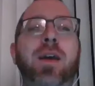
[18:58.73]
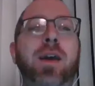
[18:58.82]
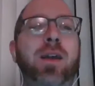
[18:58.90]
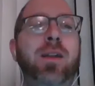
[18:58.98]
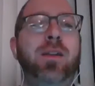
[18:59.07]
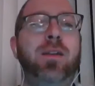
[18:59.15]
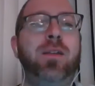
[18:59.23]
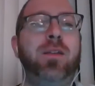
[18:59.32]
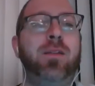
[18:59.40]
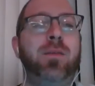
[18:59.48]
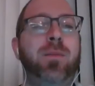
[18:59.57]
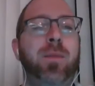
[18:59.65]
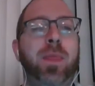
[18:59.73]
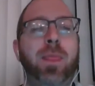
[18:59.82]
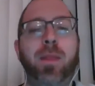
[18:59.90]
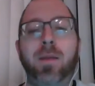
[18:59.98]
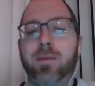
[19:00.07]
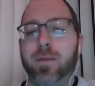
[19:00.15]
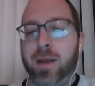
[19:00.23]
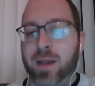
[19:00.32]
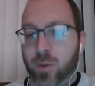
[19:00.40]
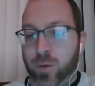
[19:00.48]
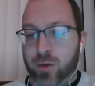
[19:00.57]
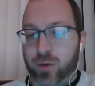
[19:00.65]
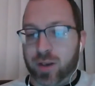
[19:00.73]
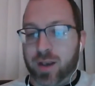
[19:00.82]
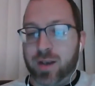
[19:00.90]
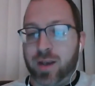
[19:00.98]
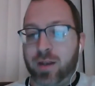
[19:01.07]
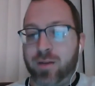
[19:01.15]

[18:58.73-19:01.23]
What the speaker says: and I hear what you're saying, and